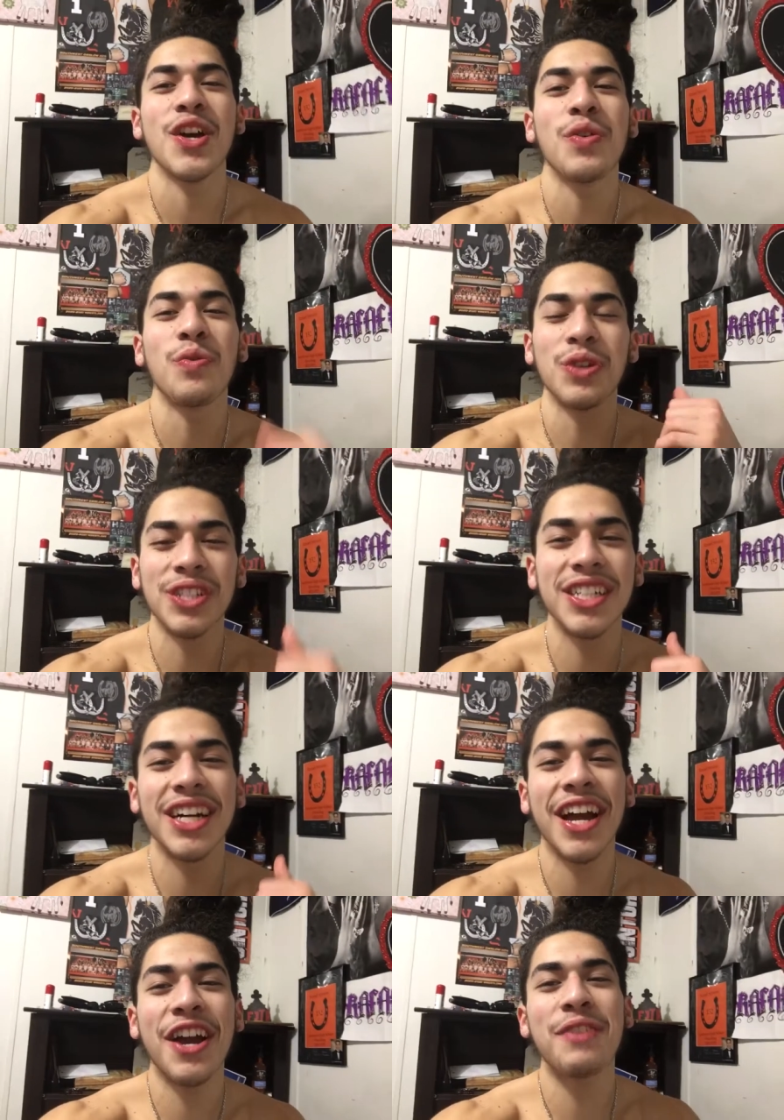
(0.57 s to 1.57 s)
What's
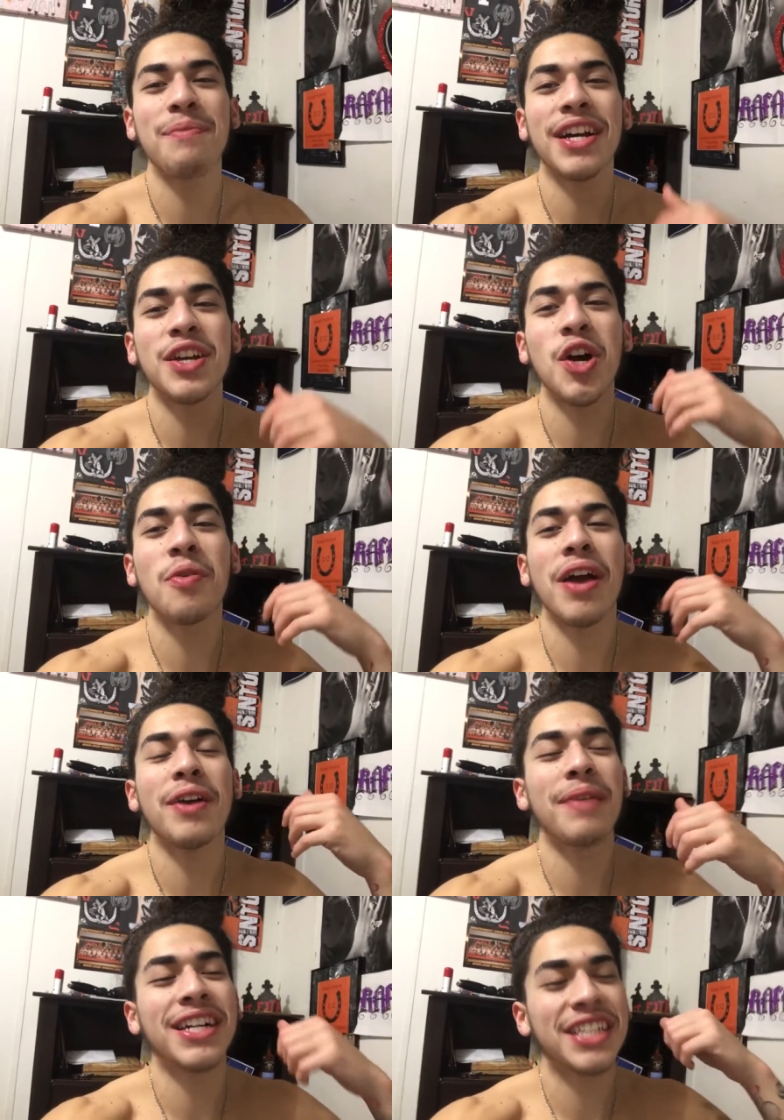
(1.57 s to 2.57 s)
good, everybody? Hope
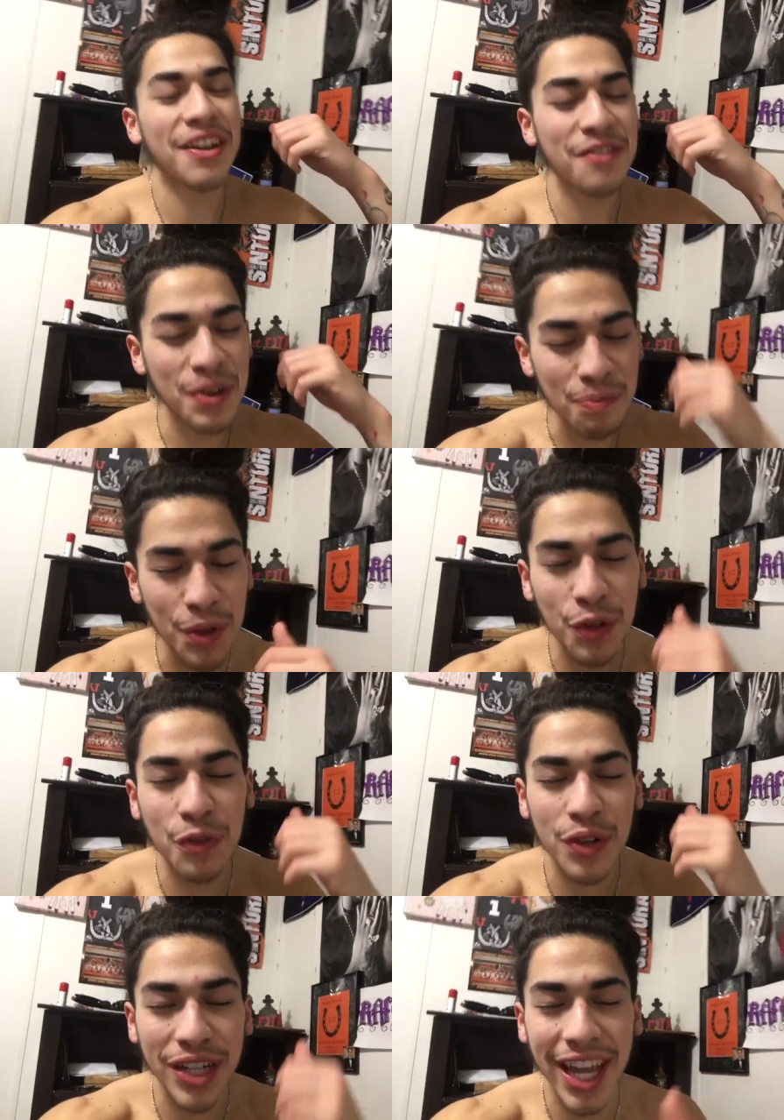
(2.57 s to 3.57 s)
everybody's having a
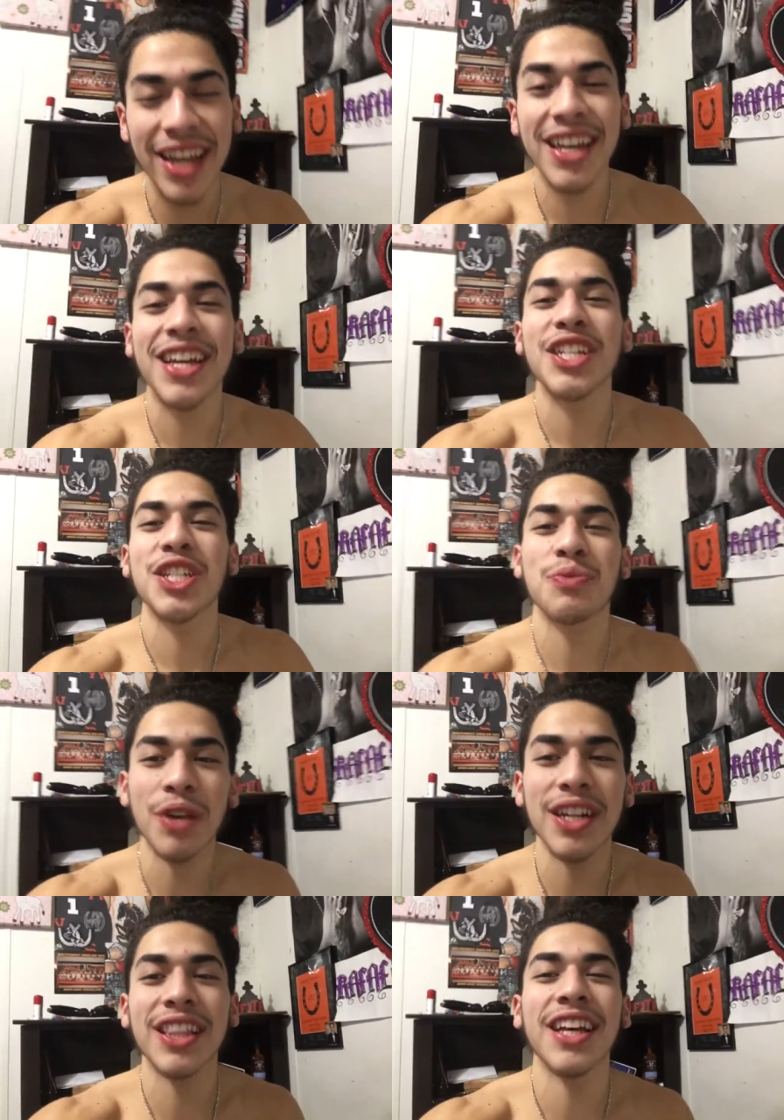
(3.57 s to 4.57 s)
beautiful day,
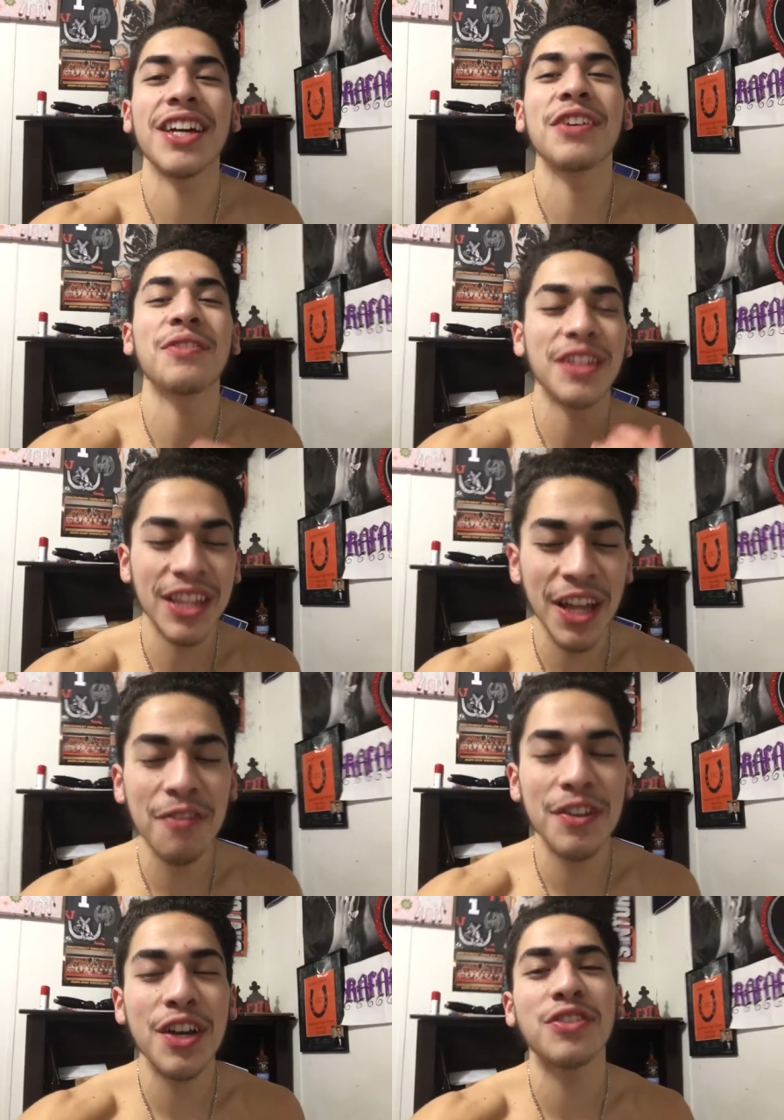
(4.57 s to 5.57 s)
spreading love,
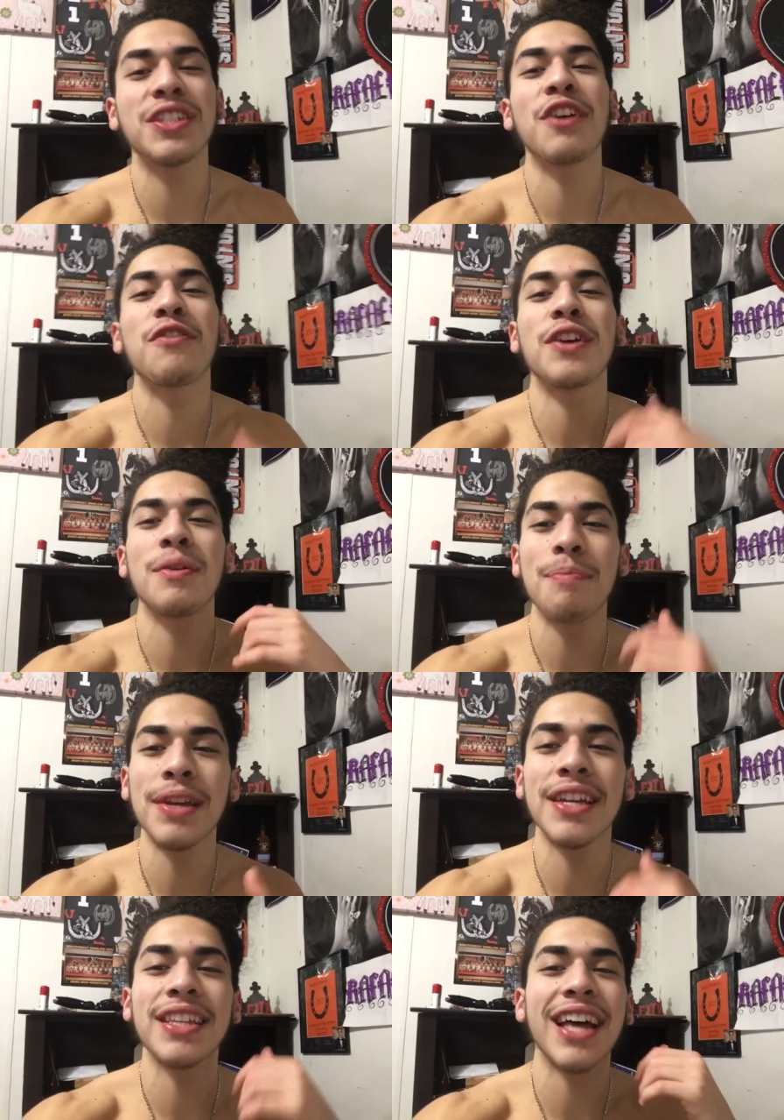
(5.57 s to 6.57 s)
loving yourself, and
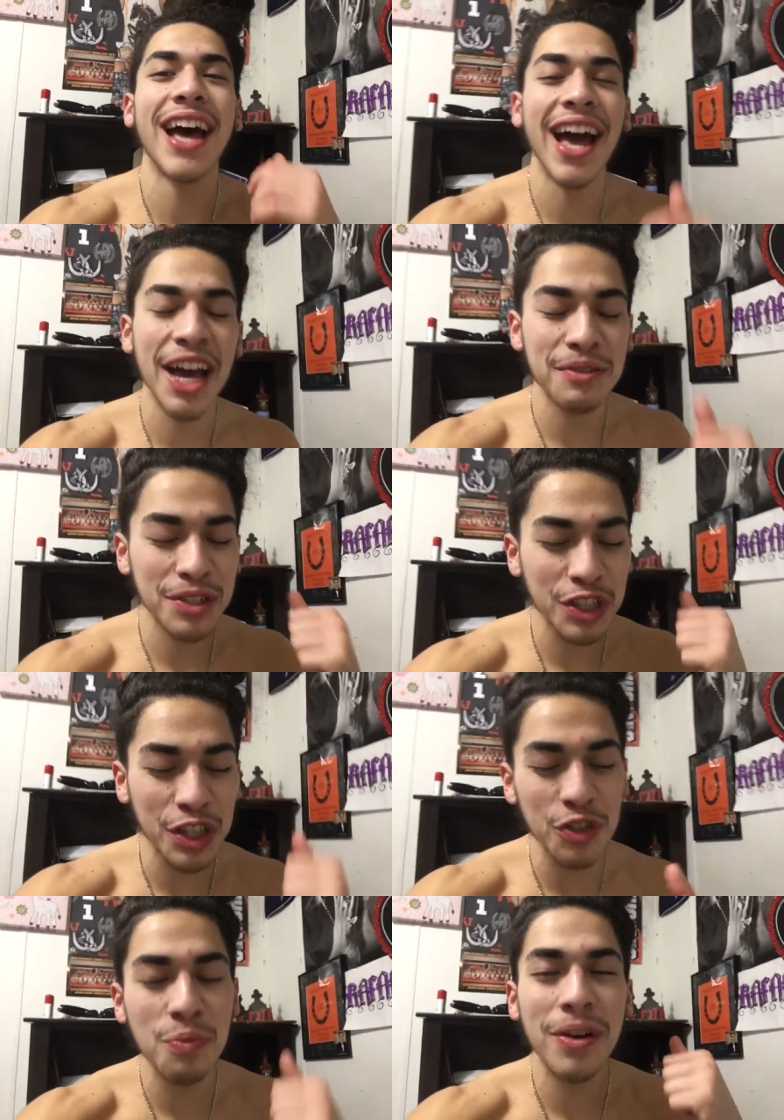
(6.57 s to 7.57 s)
being the
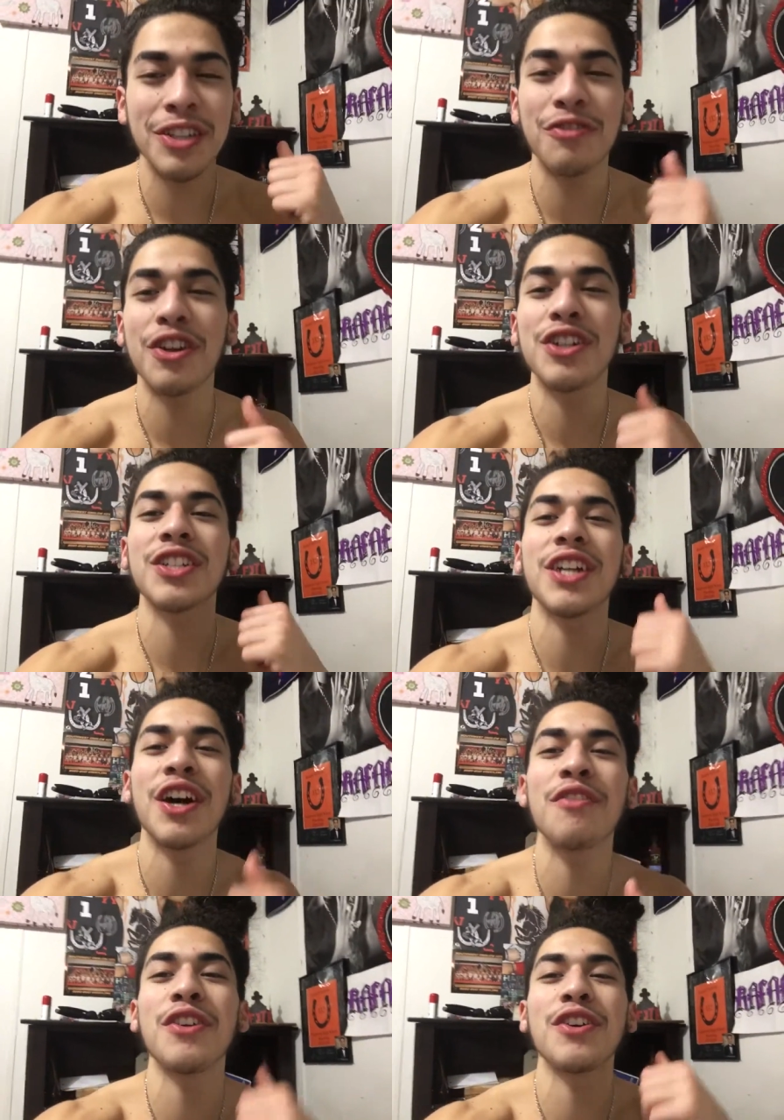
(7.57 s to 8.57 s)
absolute best version
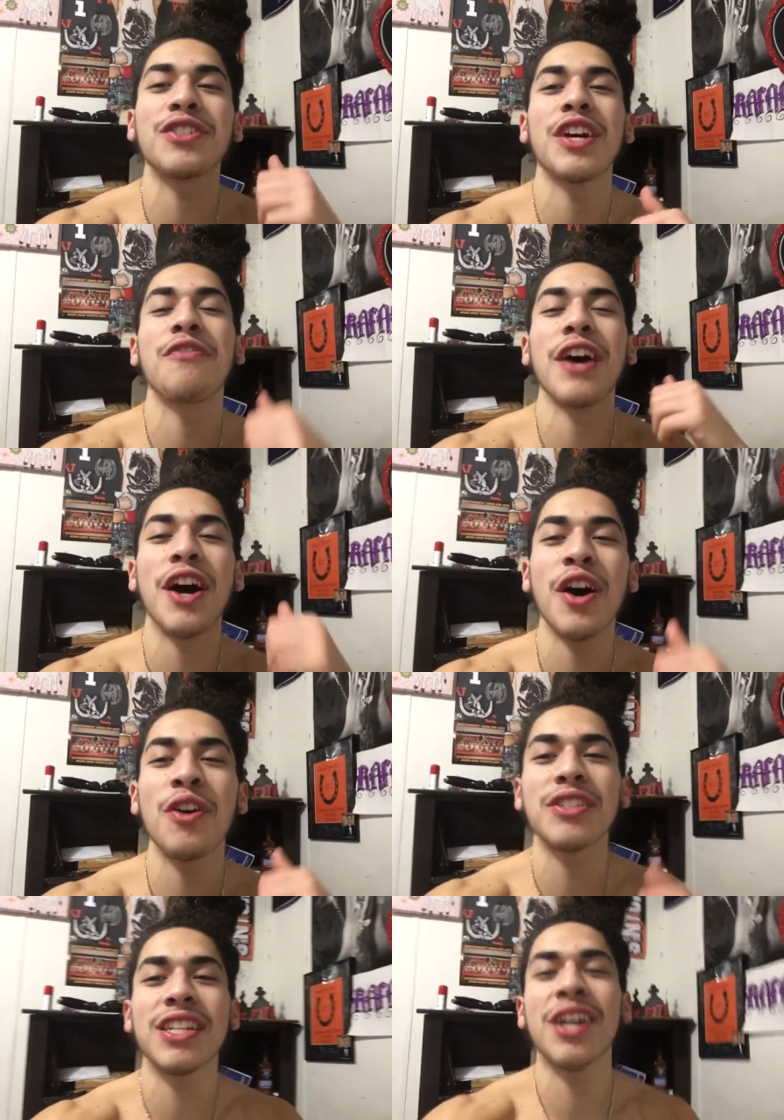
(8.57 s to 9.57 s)
of yourself at
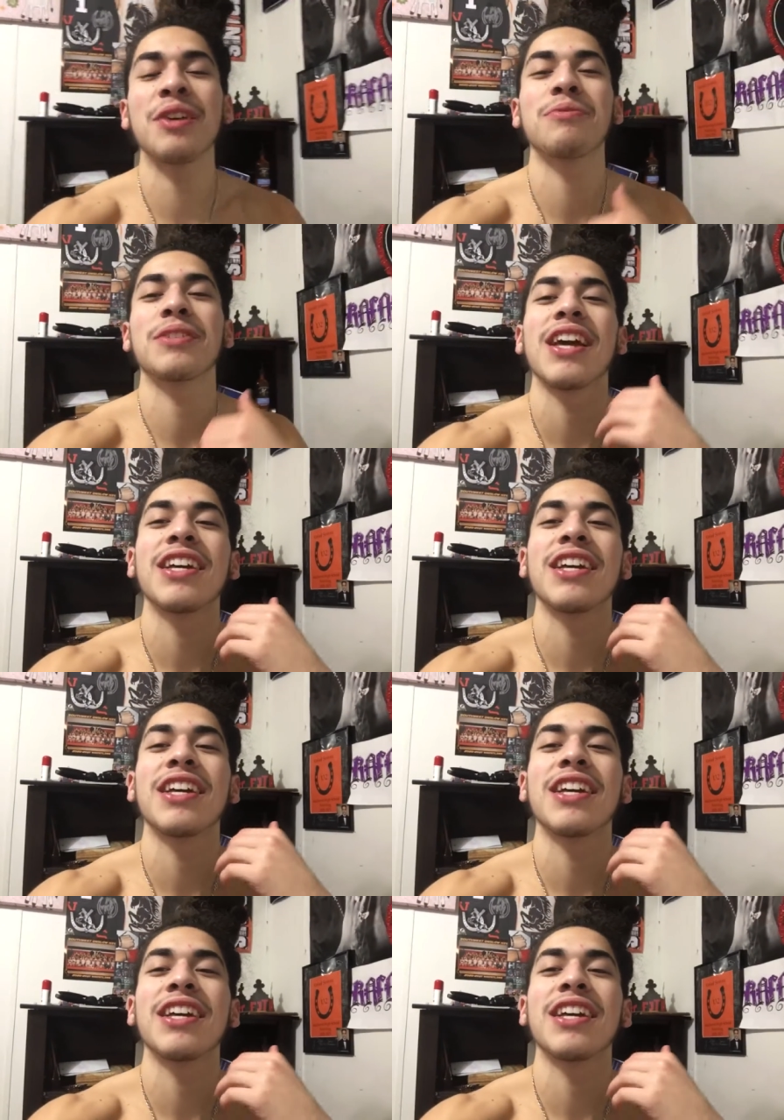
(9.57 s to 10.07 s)
all times.